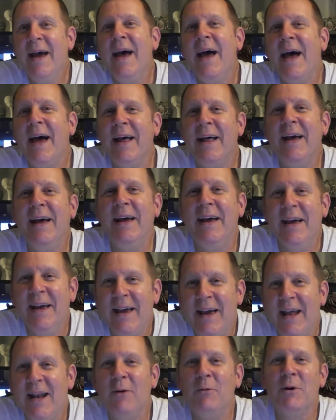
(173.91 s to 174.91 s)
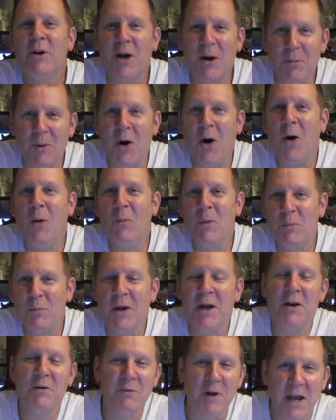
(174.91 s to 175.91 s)
and, and then we come home, we
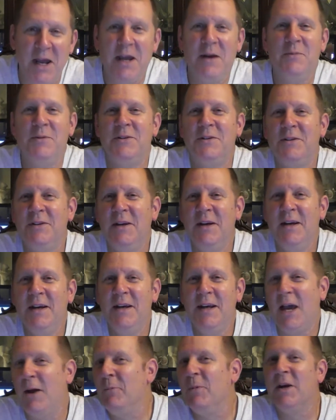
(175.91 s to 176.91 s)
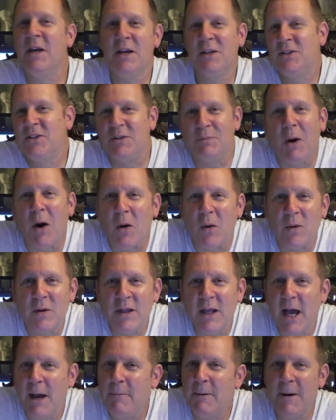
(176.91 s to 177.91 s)
play the Rams, and we get smoked.
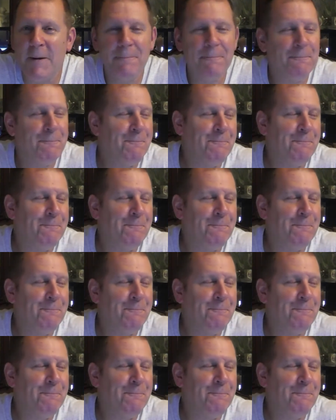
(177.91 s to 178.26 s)
I mean,